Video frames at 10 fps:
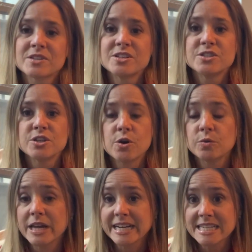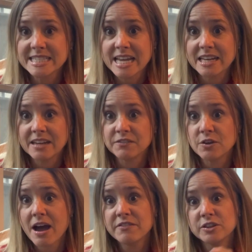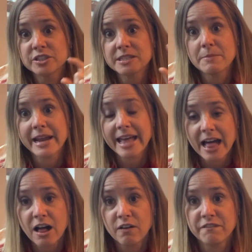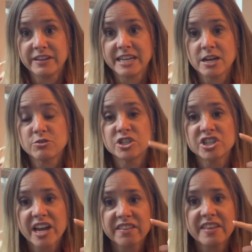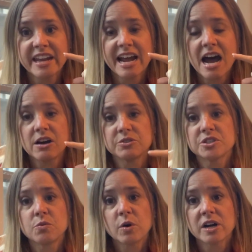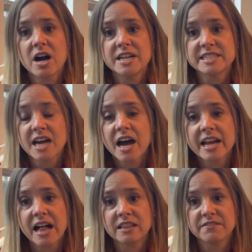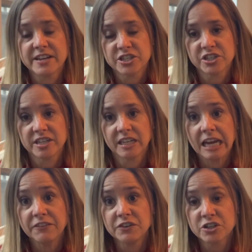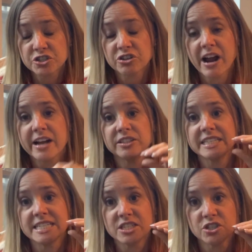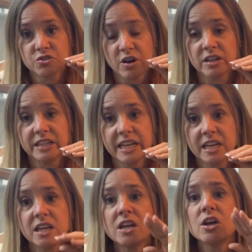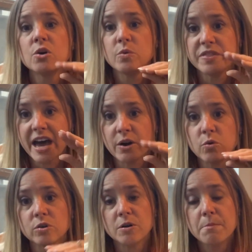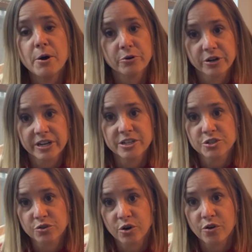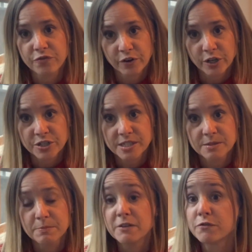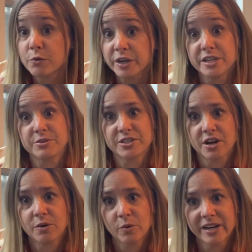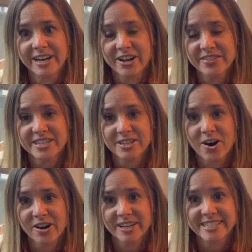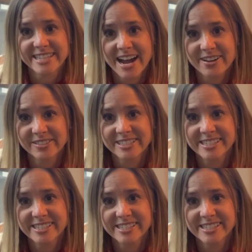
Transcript: So like I said, if you haven't looked at my L video, check that out to work on tongue elevation if your child is struggling with that oral motor control first, before you start working on this R sound.